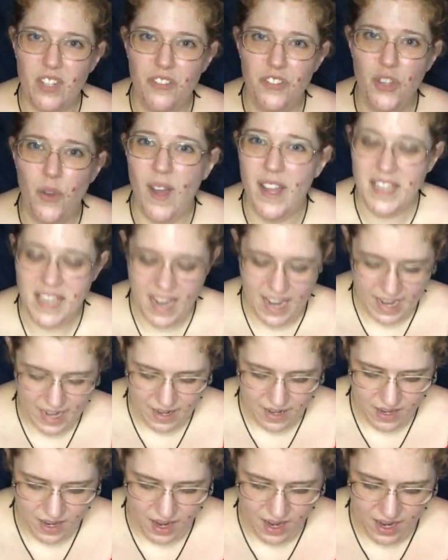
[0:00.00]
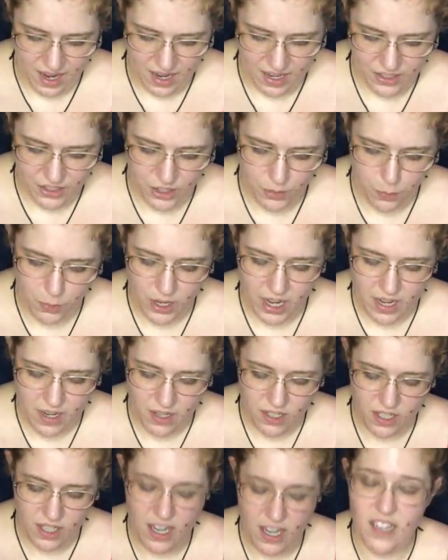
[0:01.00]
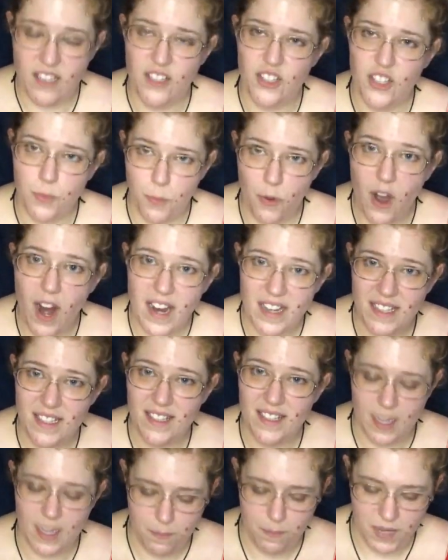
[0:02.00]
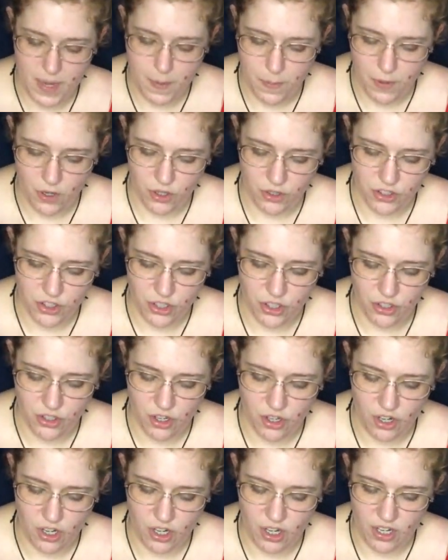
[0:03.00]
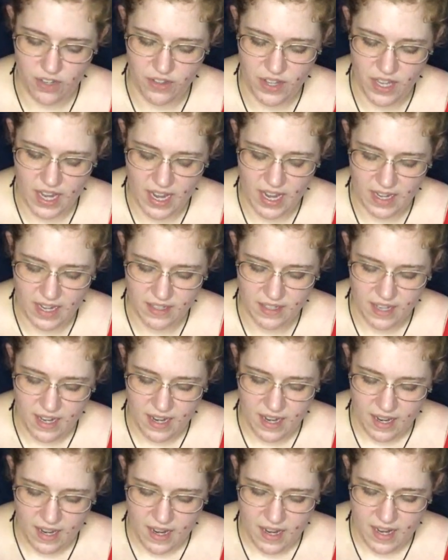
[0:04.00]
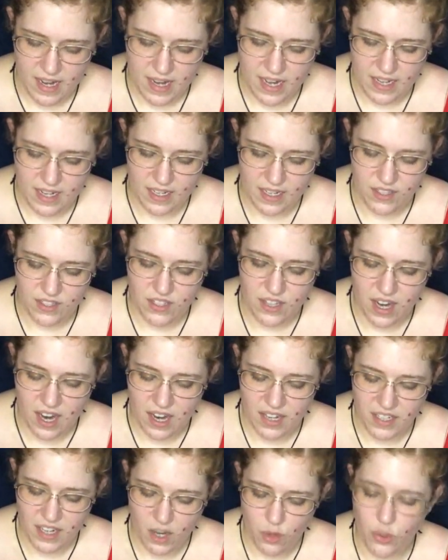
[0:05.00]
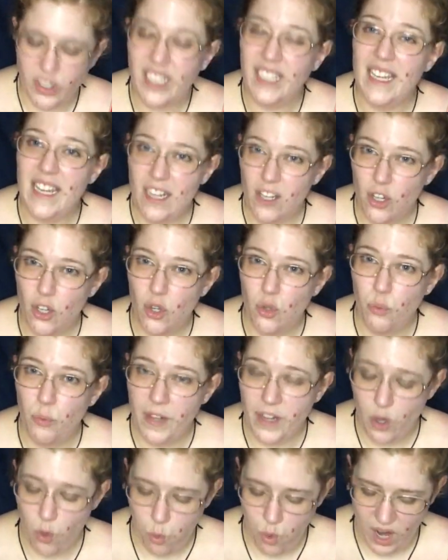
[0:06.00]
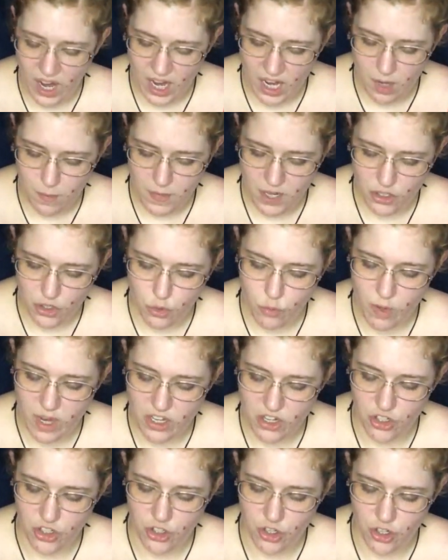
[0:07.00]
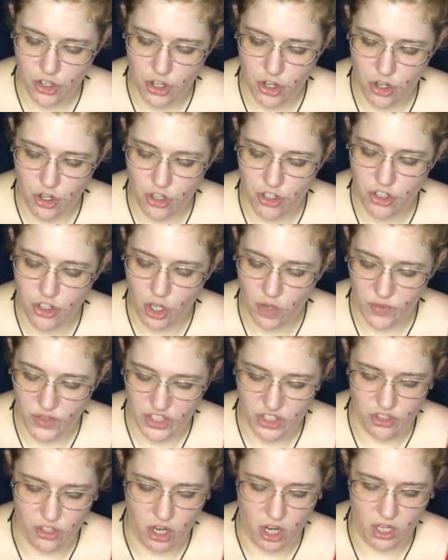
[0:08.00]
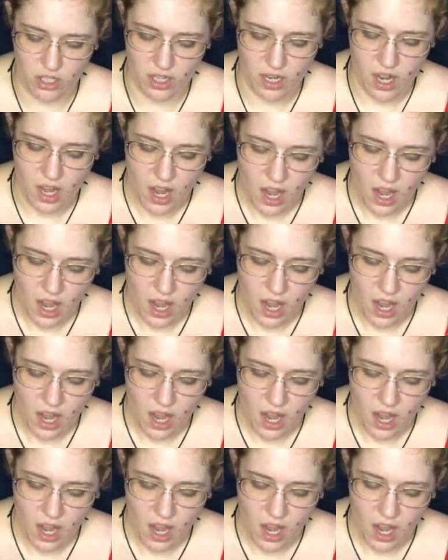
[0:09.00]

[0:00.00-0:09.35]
So again, it surprises some people to learn that it is not a legal requirement to register your service dog.